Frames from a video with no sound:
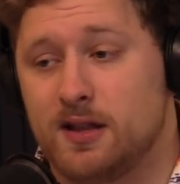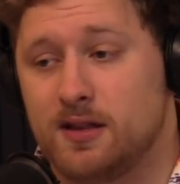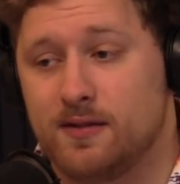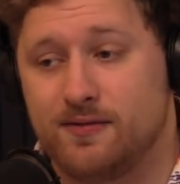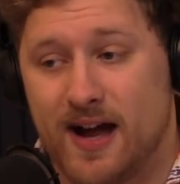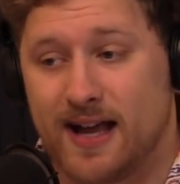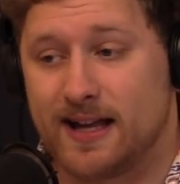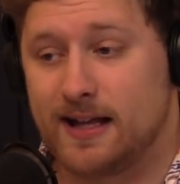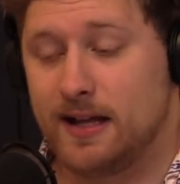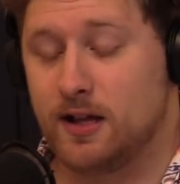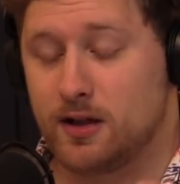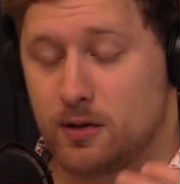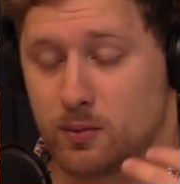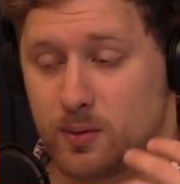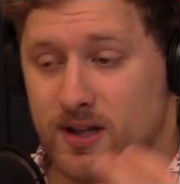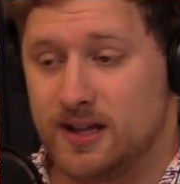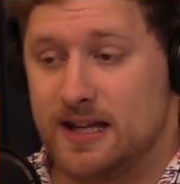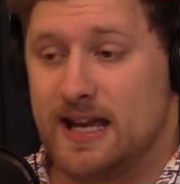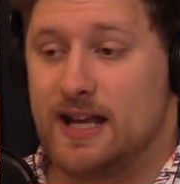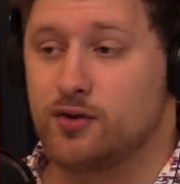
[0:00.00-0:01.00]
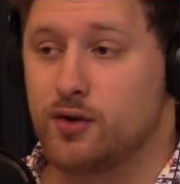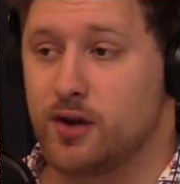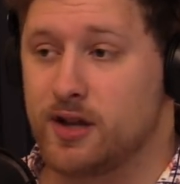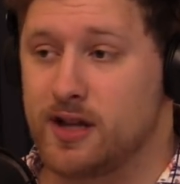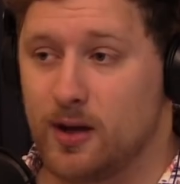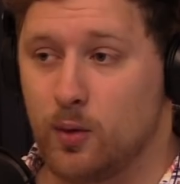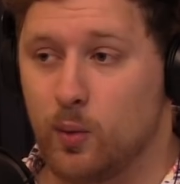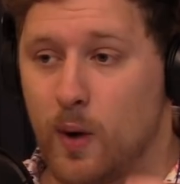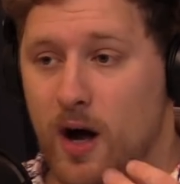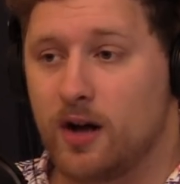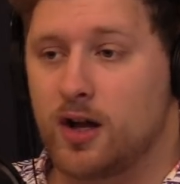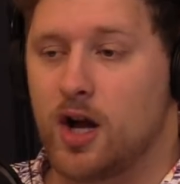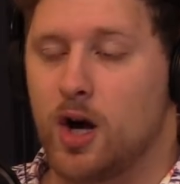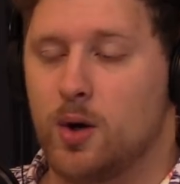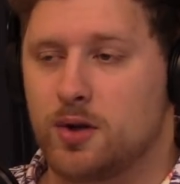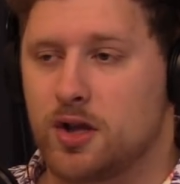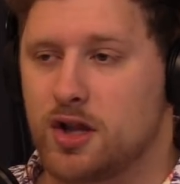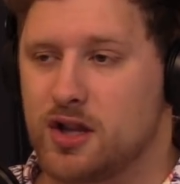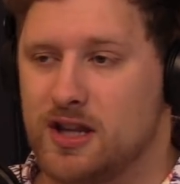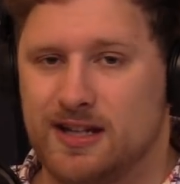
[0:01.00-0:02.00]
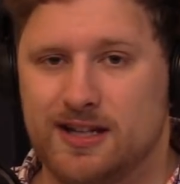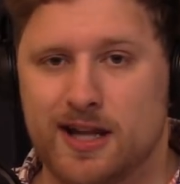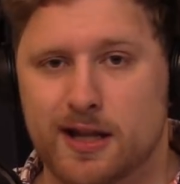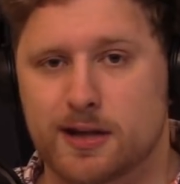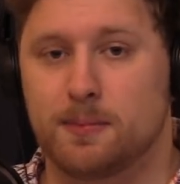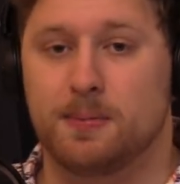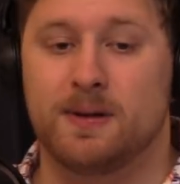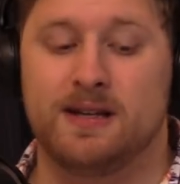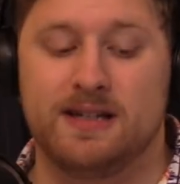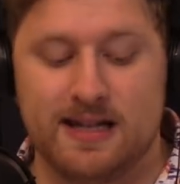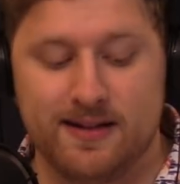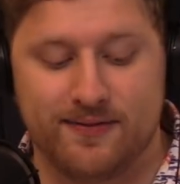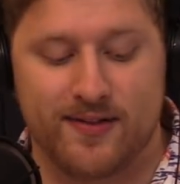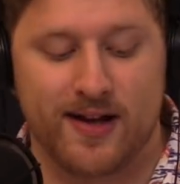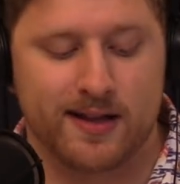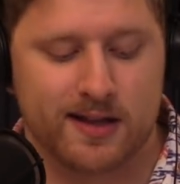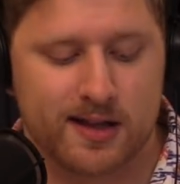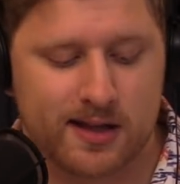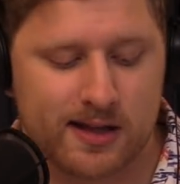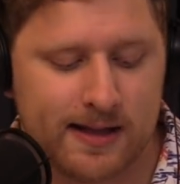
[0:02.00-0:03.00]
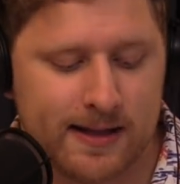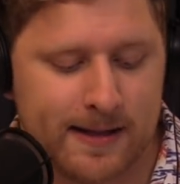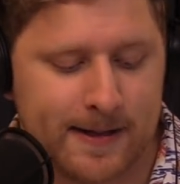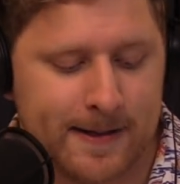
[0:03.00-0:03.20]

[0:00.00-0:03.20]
The Vikings, really interesting, well-coached, and disciplined defense.